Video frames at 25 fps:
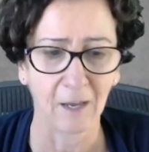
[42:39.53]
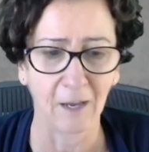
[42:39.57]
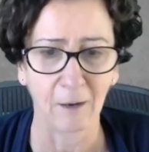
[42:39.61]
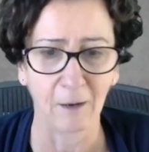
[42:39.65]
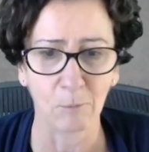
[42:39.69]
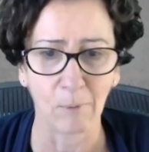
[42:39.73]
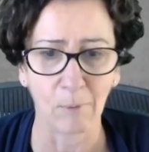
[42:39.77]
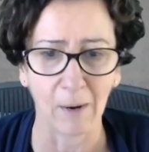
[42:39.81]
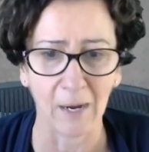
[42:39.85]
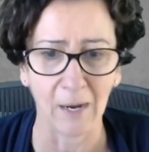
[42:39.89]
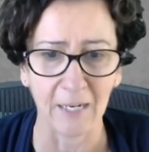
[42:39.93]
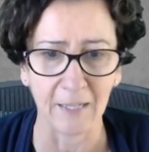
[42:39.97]

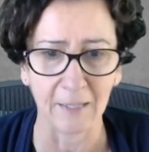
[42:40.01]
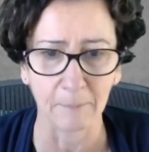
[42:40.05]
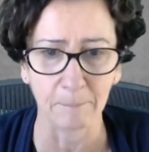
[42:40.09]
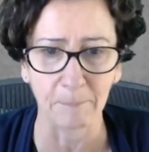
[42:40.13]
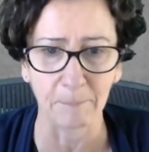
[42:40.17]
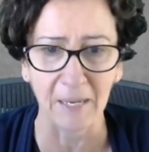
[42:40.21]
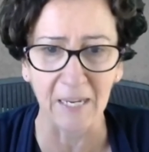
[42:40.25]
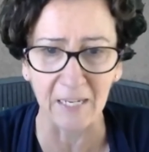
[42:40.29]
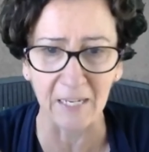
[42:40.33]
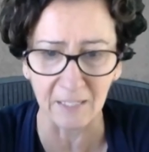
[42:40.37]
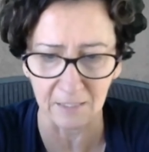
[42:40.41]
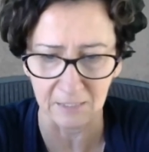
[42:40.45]
uh, while
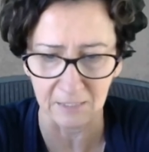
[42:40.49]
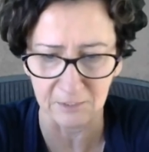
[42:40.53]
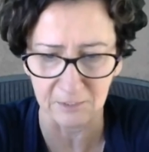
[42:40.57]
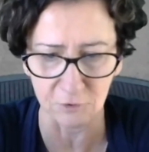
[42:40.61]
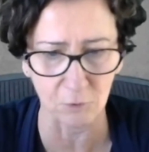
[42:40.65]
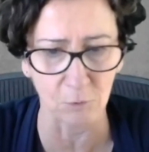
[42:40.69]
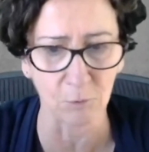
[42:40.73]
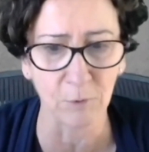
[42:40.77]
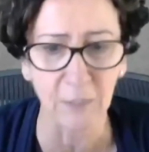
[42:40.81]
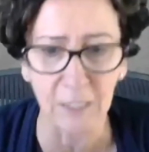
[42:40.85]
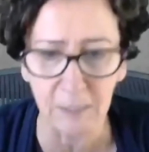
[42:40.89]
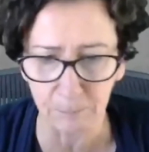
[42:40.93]
the bank
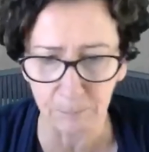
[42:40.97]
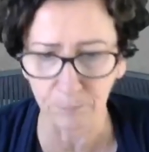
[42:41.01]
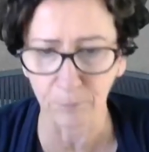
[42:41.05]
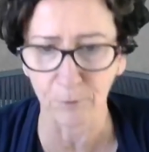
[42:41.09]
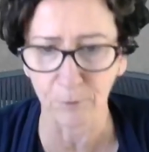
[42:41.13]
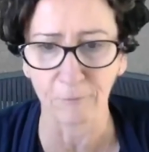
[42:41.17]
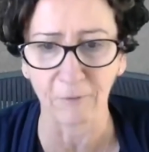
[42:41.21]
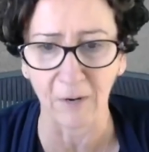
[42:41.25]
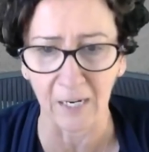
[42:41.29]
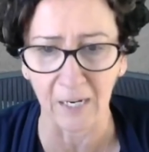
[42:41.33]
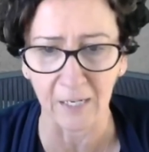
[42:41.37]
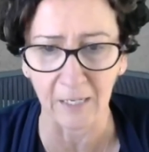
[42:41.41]
is only
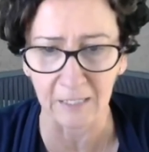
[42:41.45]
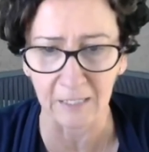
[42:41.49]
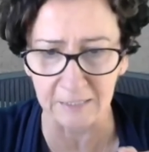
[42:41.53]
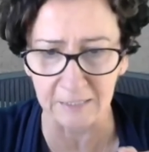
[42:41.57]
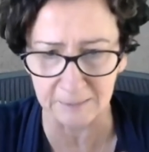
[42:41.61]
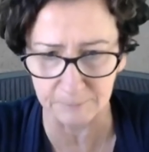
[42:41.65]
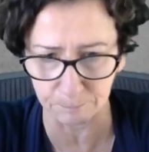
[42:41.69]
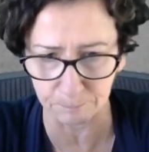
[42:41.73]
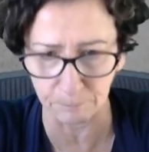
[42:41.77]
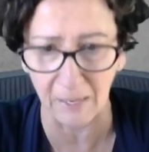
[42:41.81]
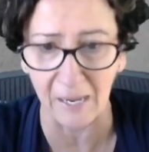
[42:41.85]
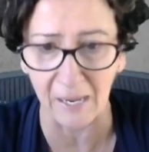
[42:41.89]

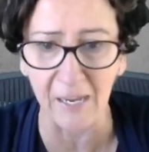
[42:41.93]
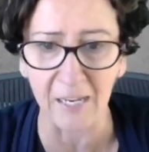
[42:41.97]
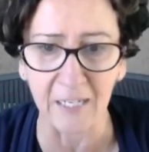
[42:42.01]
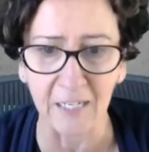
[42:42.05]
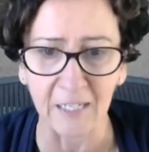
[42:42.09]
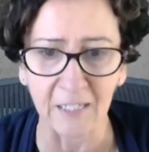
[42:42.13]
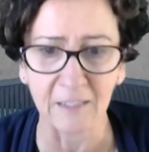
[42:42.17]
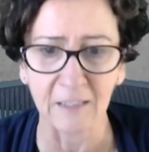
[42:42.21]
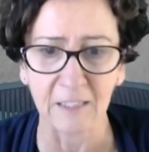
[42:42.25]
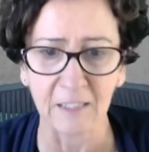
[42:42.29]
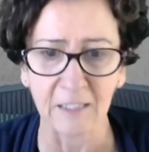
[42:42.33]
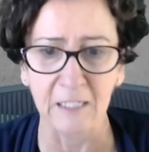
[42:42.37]
is
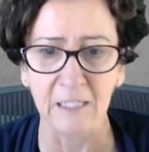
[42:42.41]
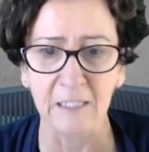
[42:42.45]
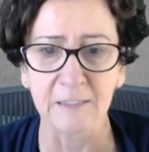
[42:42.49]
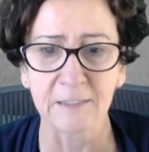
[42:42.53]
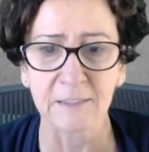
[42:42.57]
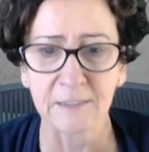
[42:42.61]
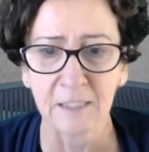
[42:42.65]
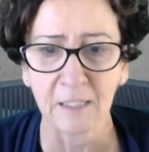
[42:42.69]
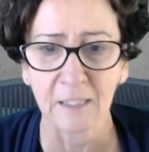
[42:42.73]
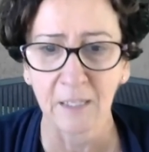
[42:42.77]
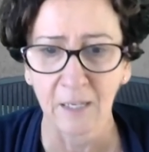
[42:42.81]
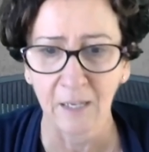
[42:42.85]
buying
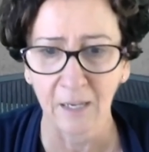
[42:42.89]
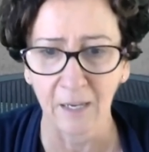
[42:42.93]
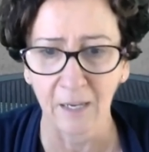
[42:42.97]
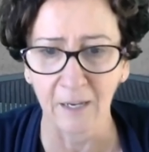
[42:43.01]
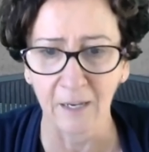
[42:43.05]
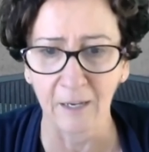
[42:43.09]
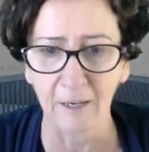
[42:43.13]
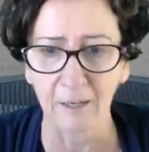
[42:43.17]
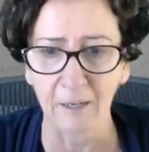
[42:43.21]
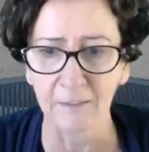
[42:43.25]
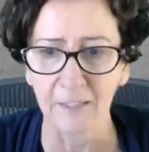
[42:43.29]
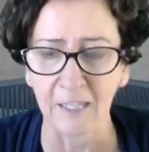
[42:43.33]
these,
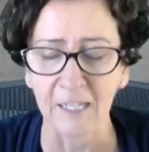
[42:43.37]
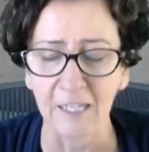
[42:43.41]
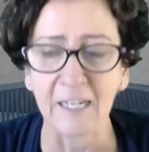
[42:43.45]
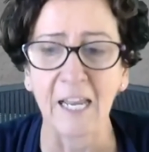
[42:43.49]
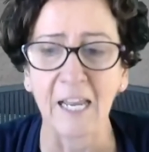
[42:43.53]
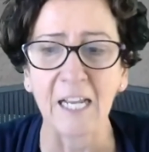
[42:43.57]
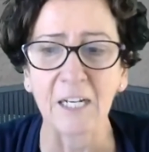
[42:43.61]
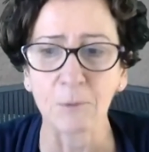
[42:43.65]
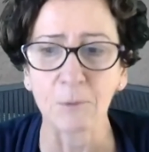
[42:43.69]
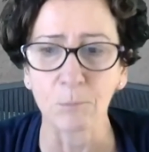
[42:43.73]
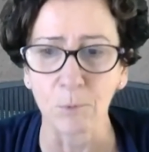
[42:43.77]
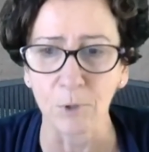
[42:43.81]
uh, the
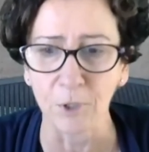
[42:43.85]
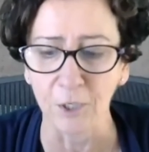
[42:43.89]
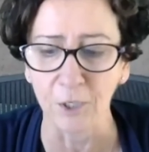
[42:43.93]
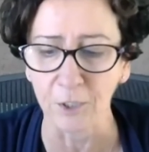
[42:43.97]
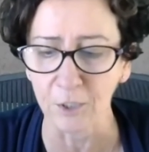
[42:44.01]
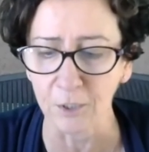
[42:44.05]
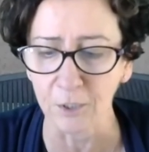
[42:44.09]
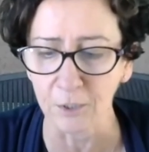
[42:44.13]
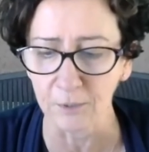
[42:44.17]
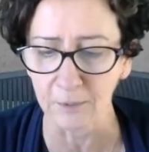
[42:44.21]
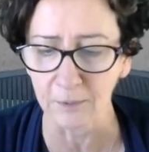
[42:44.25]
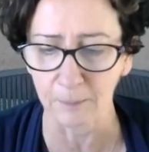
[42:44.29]

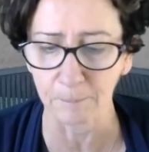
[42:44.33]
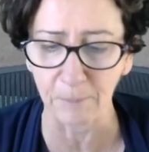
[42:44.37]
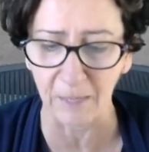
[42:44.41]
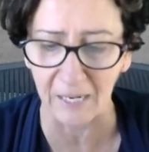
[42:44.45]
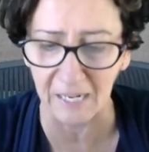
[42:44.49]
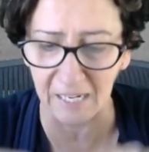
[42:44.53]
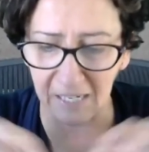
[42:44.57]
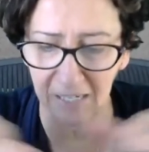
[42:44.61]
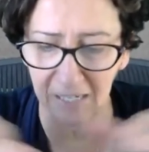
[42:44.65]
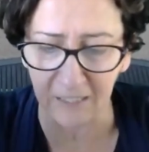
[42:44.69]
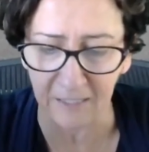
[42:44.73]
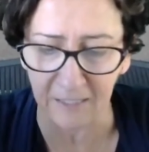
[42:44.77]
network, the
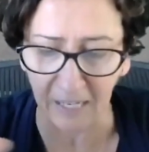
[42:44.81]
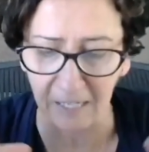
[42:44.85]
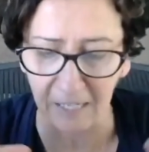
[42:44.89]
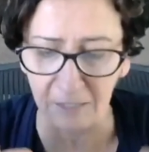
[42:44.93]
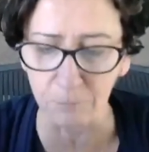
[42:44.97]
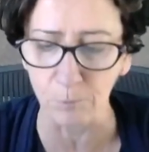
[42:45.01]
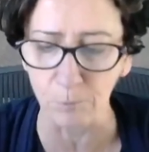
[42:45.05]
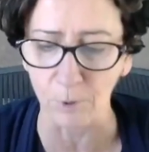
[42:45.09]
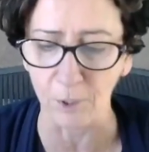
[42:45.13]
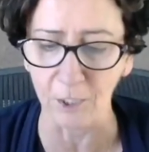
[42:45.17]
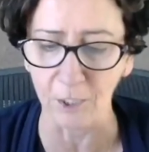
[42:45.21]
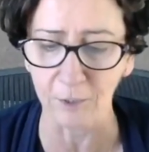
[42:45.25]
paying
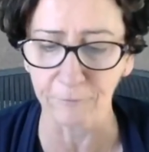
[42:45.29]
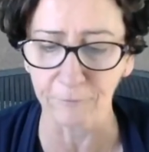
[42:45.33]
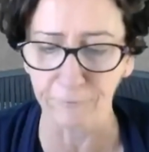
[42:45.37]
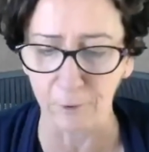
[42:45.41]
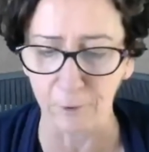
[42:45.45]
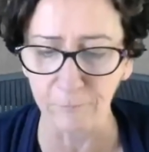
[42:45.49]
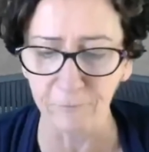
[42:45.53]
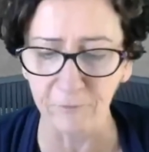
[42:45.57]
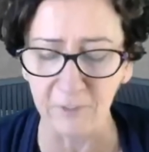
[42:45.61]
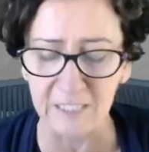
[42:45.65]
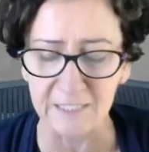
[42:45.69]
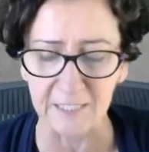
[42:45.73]
network
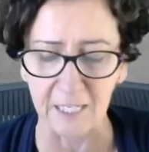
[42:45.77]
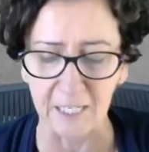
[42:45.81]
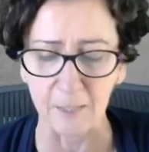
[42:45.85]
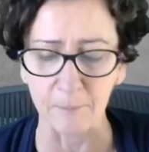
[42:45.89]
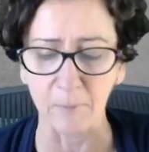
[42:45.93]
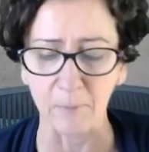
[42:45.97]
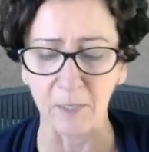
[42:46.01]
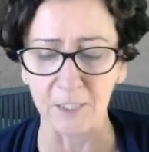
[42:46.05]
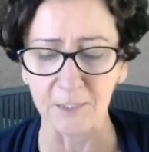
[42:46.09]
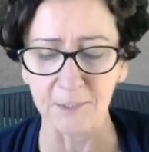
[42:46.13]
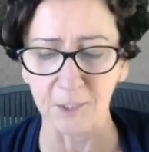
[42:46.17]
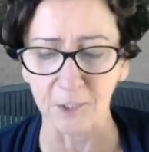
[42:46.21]
from Visa
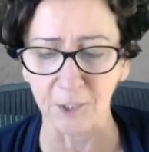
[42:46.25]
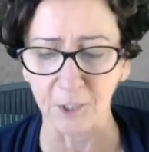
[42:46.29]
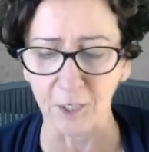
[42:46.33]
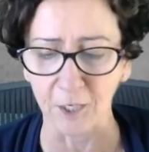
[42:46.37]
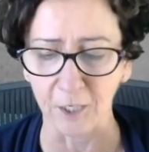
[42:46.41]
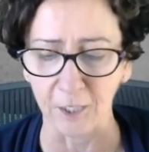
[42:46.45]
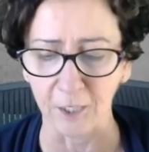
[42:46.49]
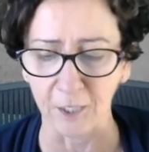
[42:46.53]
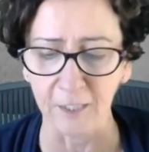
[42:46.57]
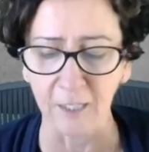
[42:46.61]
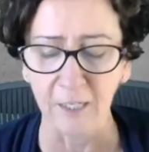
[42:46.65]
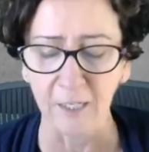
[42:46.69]
and
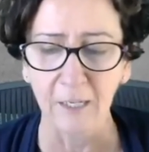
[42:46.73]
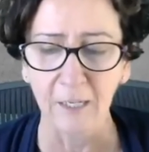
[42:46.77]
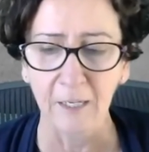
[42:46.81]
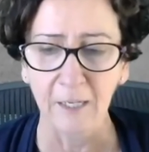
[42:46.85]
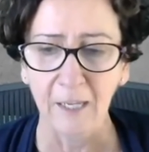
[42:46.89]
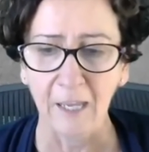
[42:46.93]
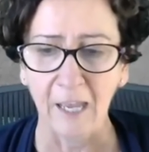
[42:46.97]
MasterCard.